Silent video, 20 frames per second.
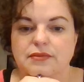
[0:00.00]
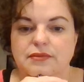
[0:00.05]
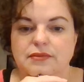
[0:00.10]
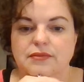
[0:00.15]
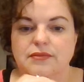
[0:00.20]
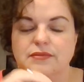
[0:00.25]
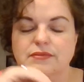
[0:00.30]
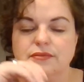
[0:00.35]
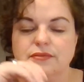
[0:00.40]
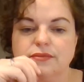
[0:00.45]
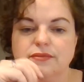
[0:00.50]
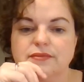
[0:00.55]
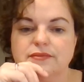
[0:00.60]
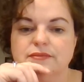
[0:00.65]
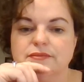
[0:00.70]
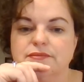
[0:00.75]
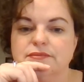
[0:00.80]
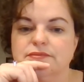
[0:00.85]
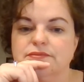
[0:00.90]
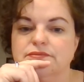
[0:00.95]

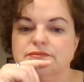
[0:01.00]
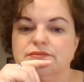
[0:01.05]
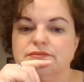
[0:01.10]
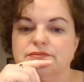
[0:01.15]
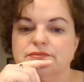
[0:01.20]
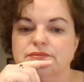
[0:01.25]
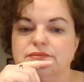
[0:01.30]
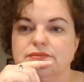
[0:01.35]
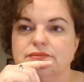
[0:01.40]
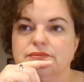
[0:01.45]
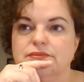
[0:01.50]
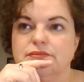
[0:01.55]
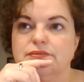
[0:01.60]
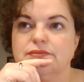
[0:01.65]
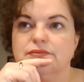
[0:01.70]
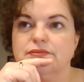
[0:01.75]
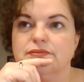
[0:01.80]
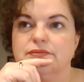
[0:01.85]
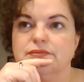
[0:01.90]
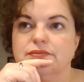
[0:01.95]
Nobody speaks.